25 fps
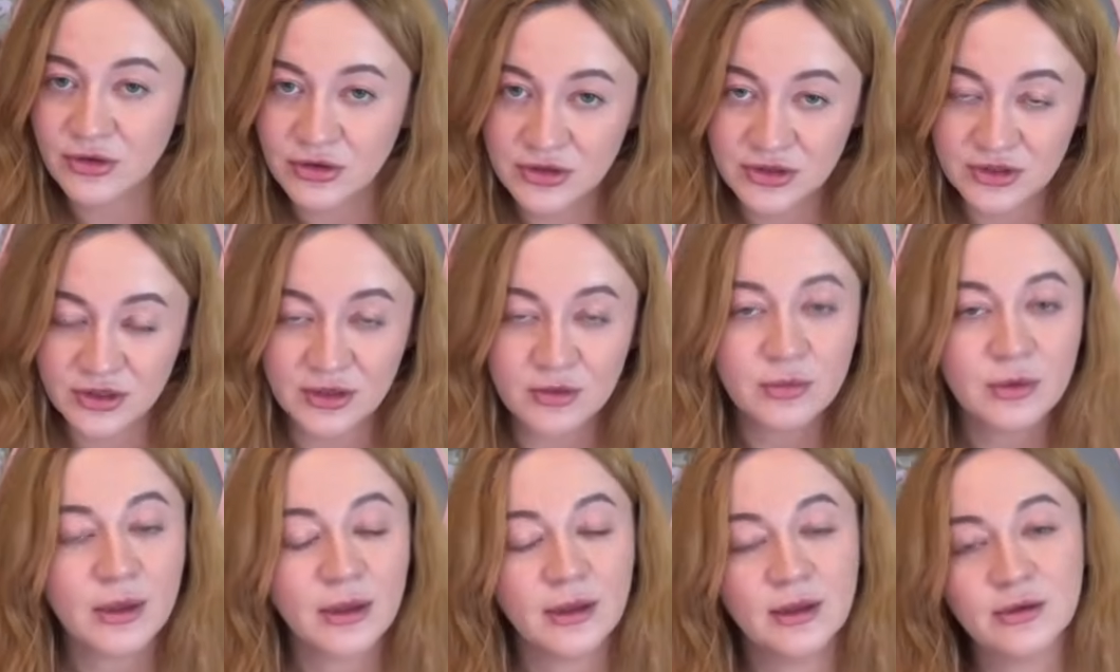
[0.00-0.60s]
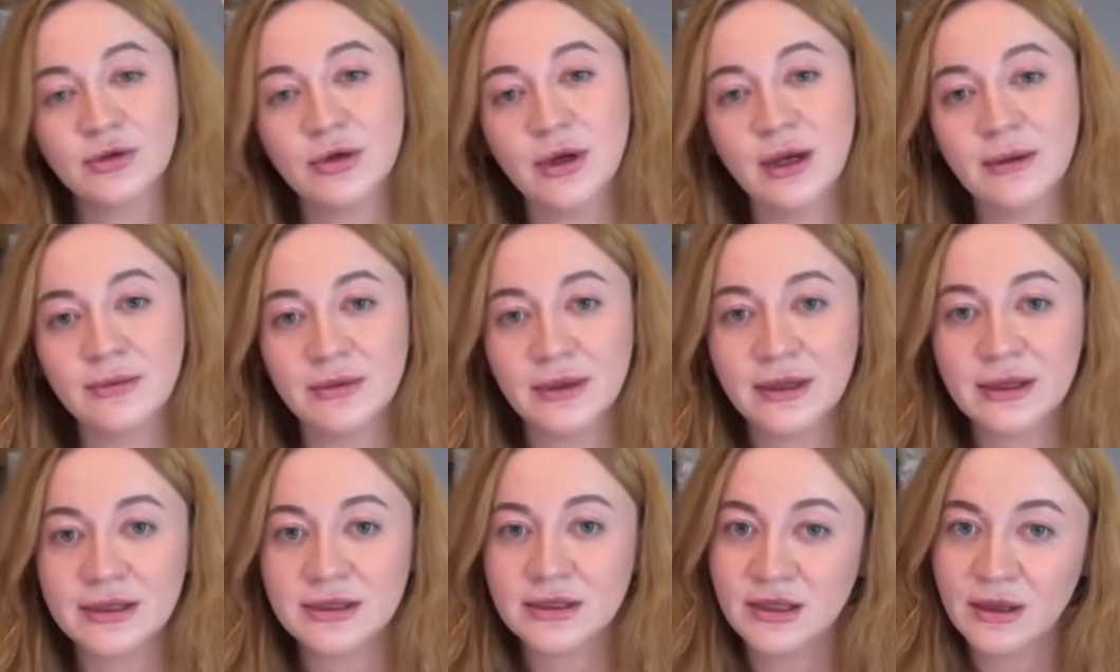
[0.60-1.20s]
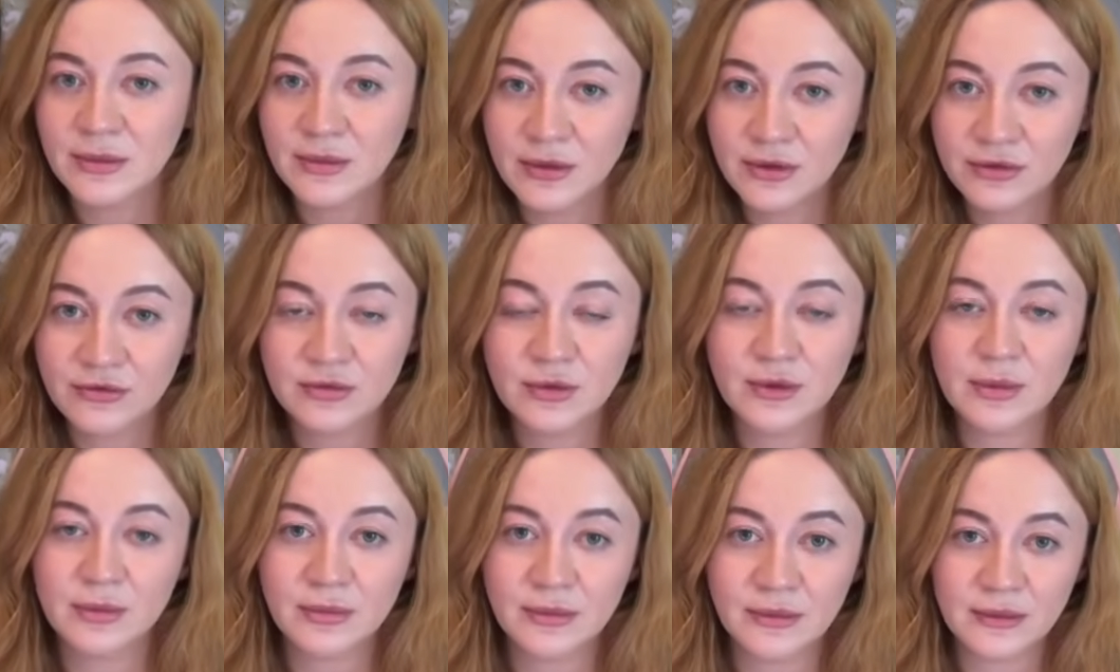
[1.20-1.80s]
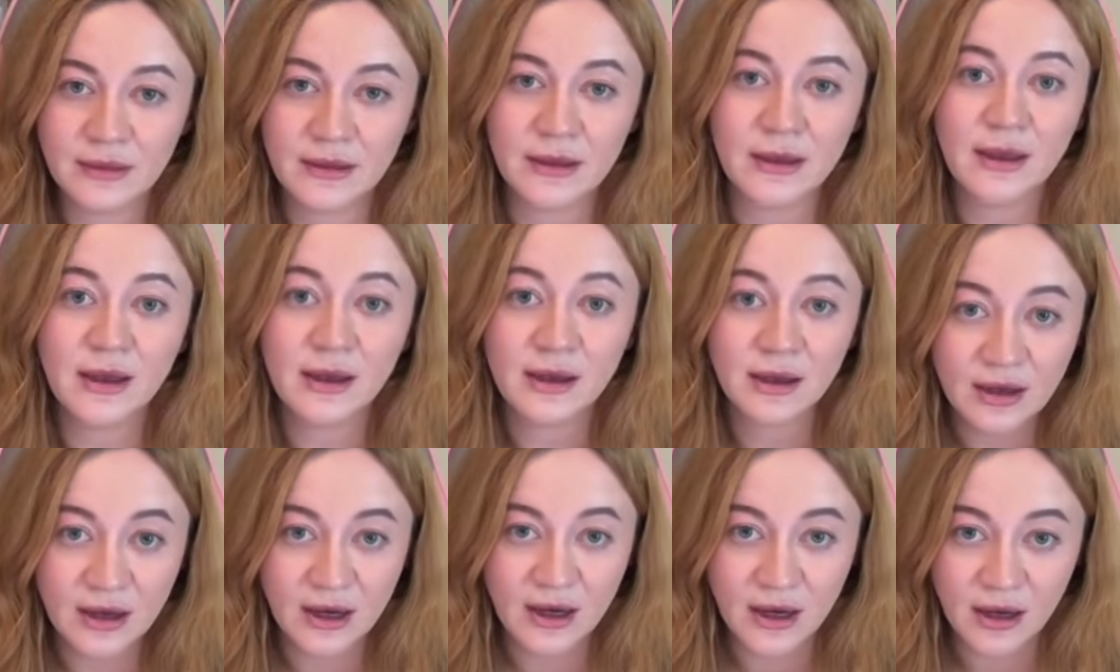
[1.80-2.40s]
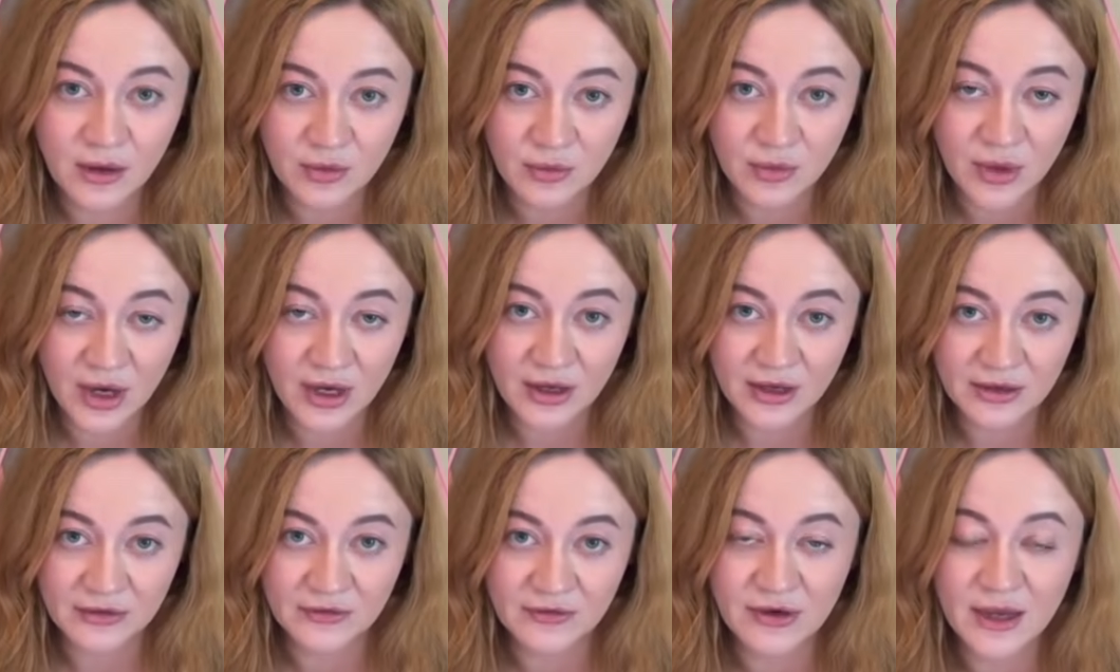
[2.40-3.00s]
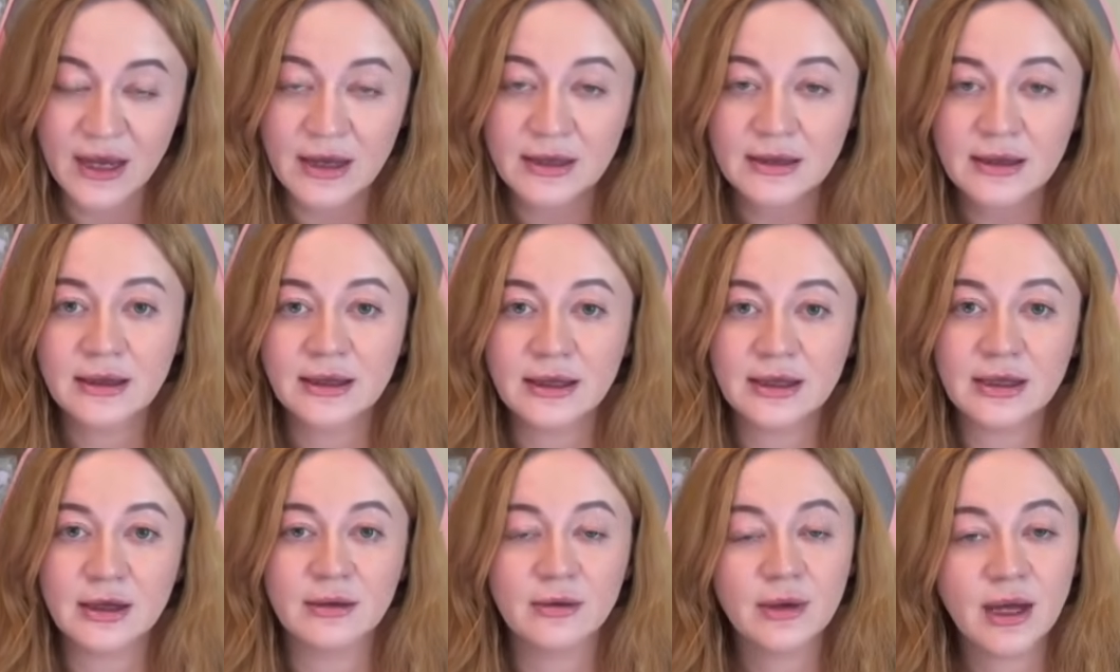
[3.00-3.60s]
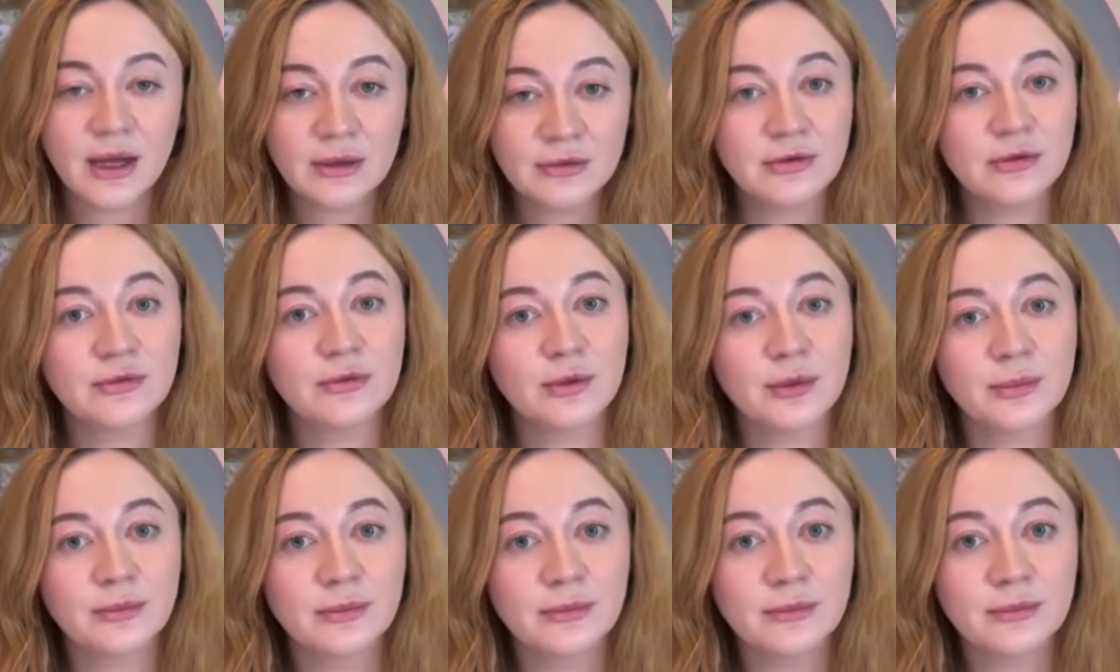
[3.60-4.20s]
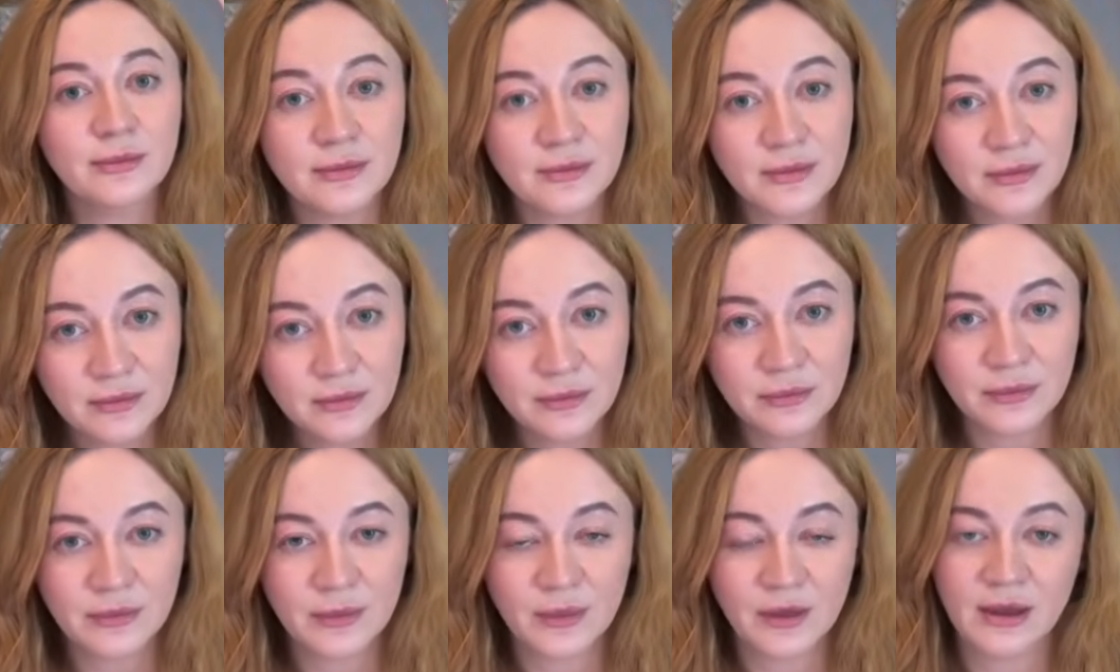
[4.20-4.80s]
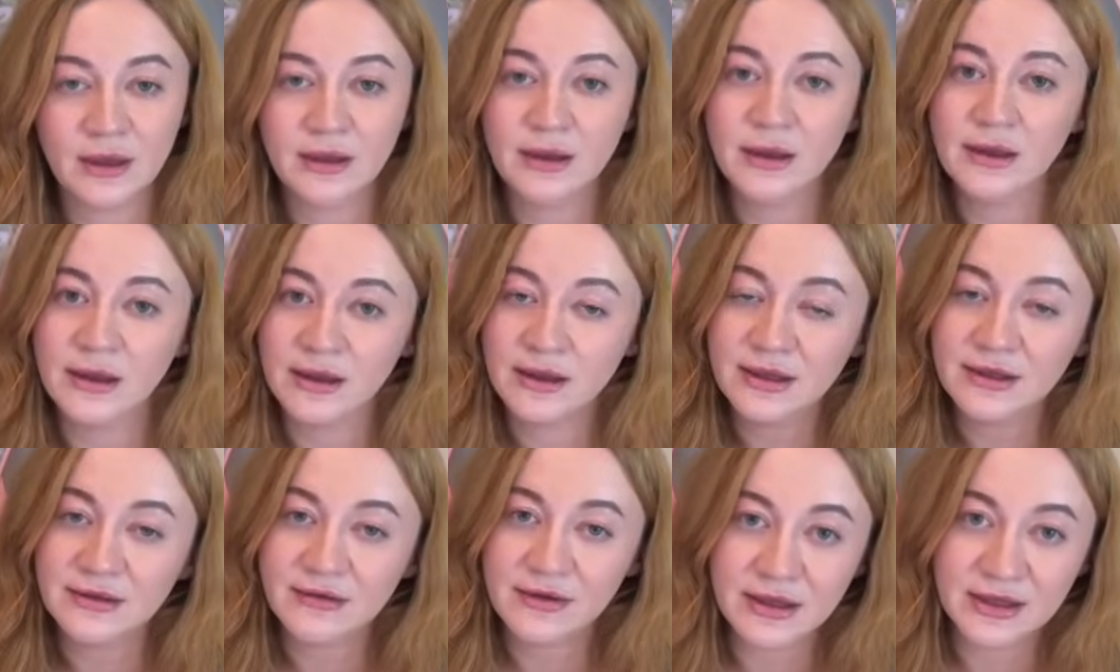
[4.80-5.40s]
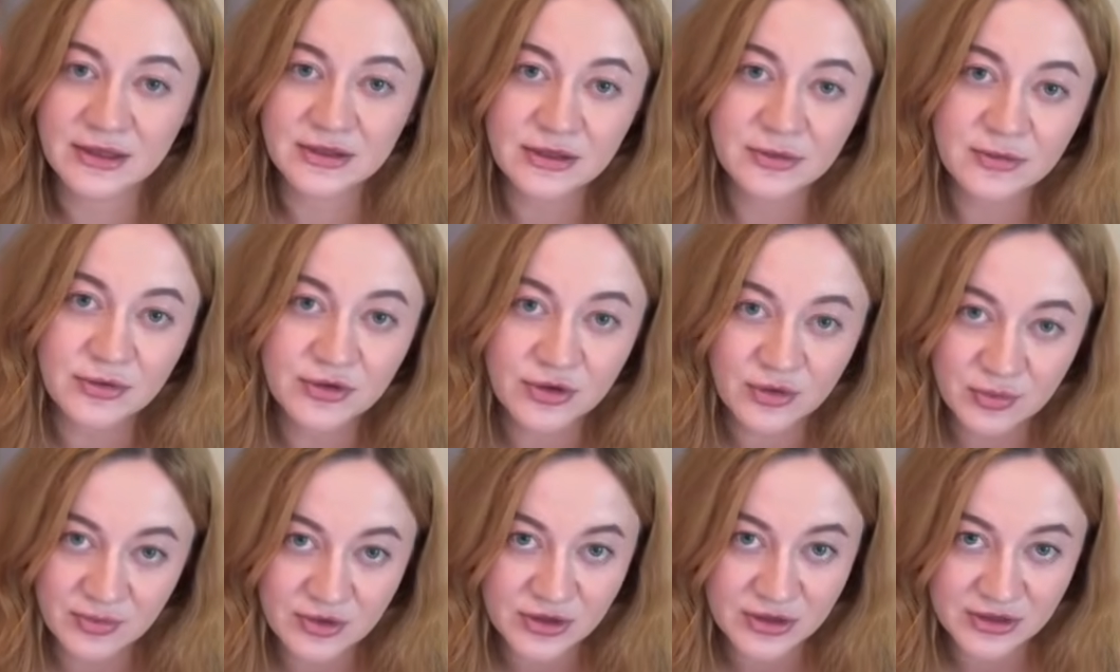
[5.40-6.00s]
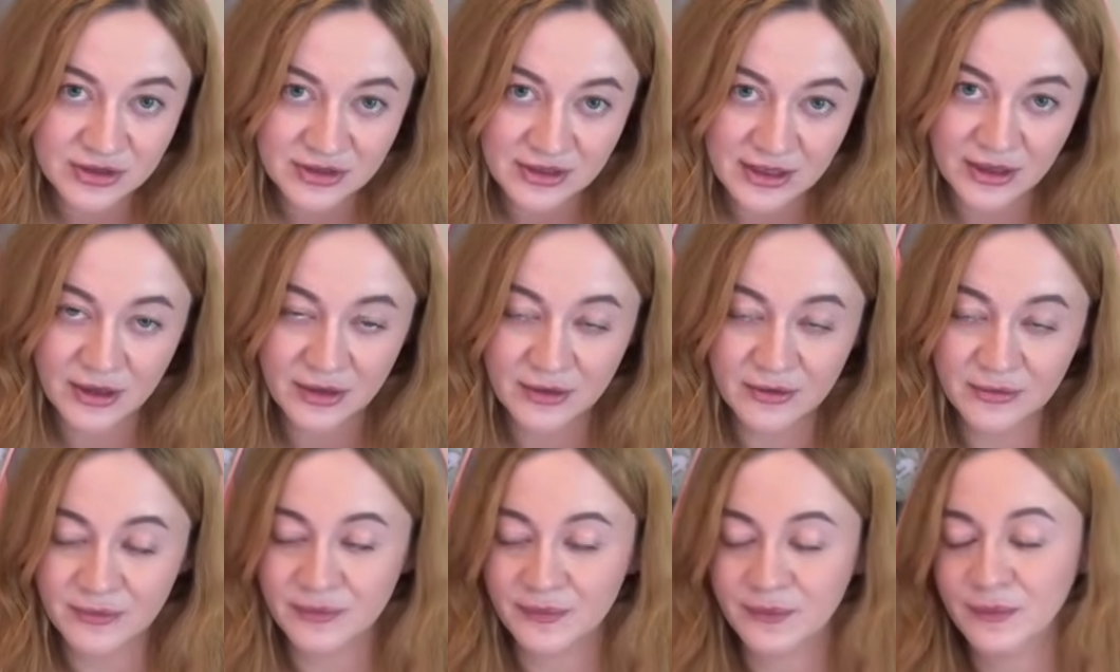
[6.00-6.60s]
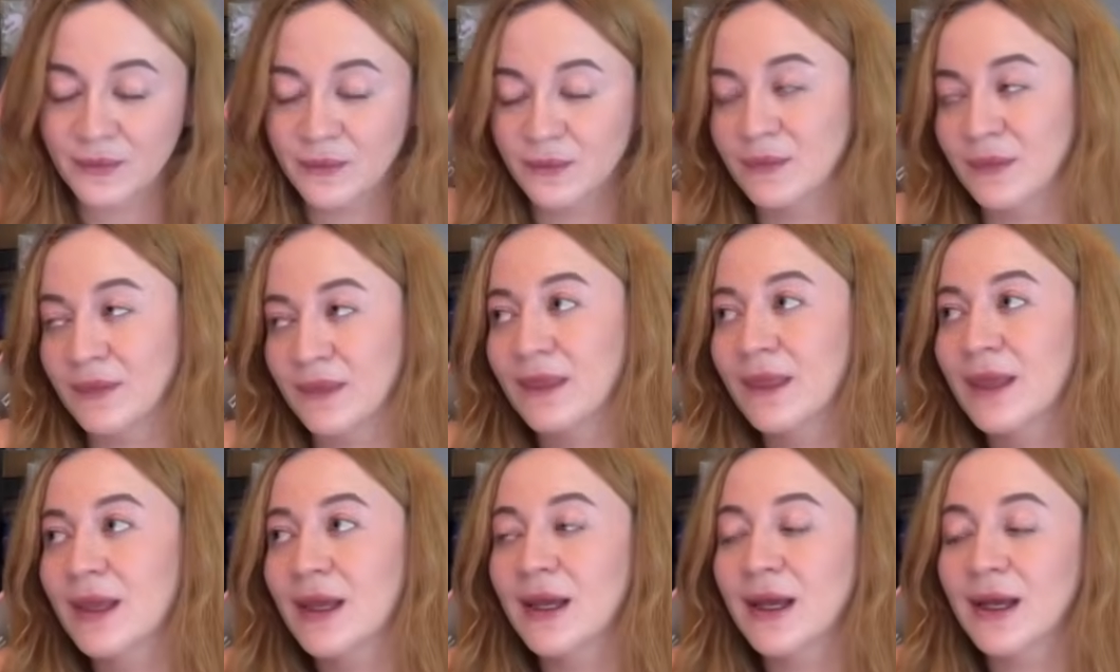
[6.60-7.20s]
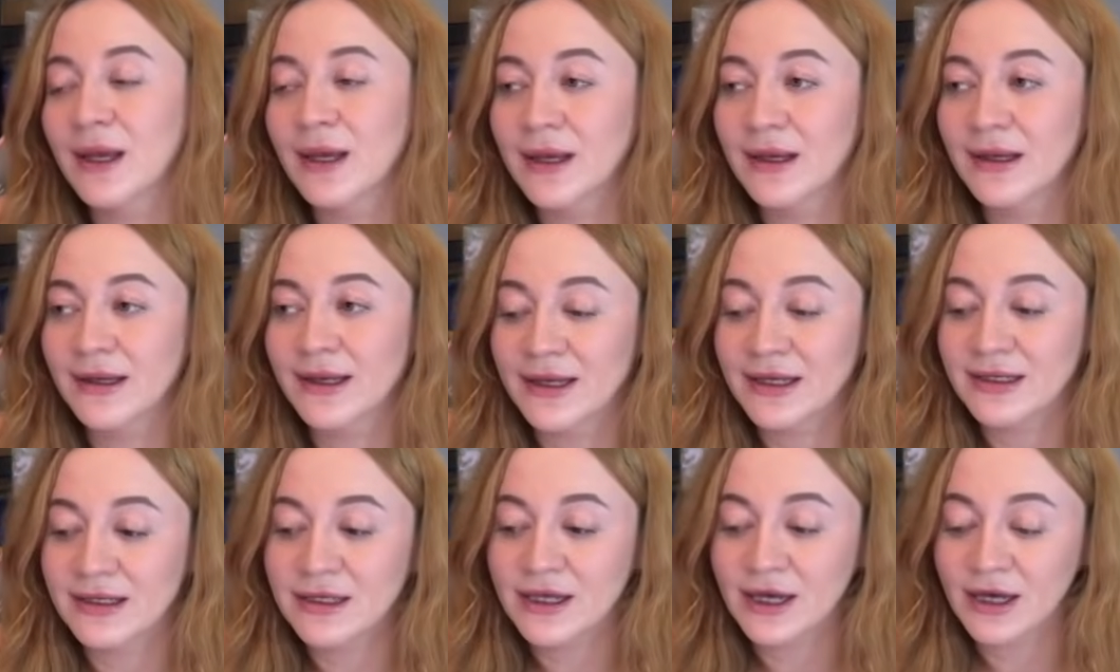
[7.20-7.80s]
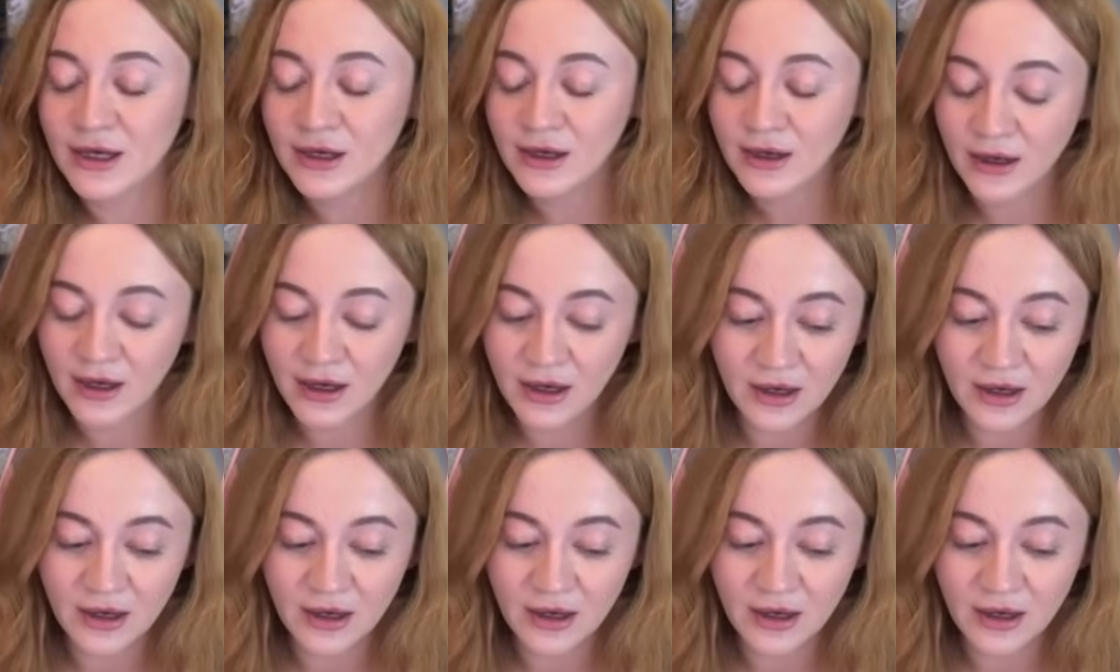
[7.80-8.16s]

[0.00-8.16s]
see where the traffic is coming from, where in fact it arrived from. Are there any fake subscriptions there? Is there